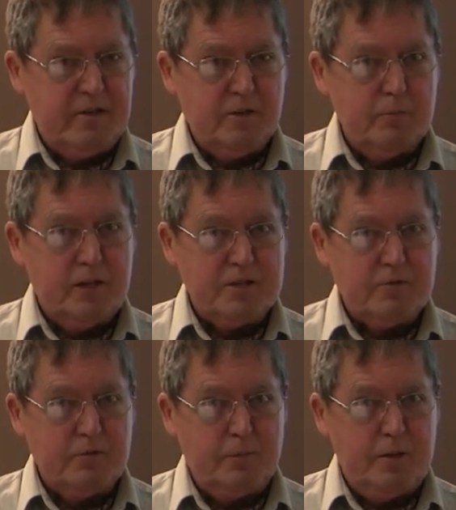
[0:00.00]
You're blessed
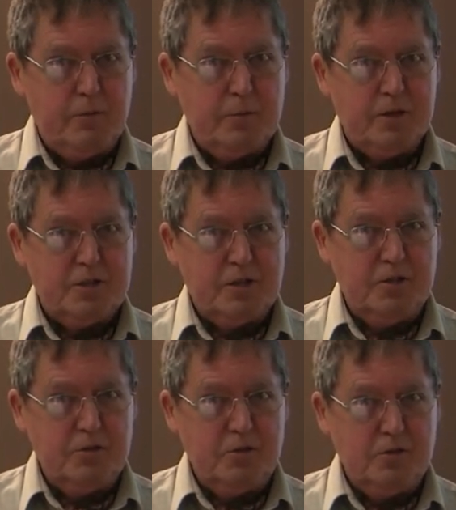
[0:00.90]
when people
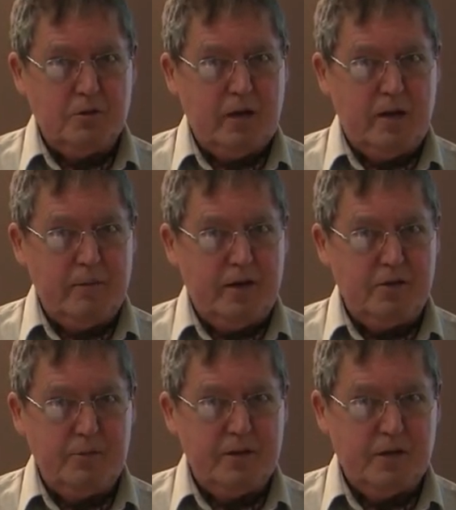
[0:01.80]
persecute you and lie about
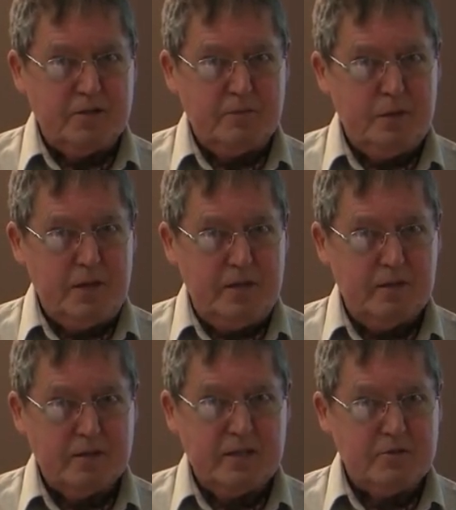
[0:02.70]
you because of me,
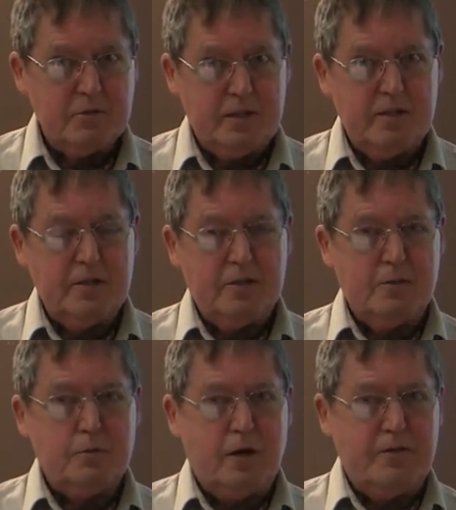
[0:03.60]
because that's what they did to the
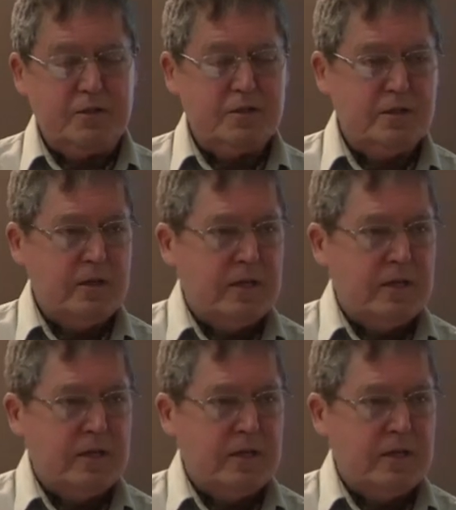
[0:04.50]
prophets.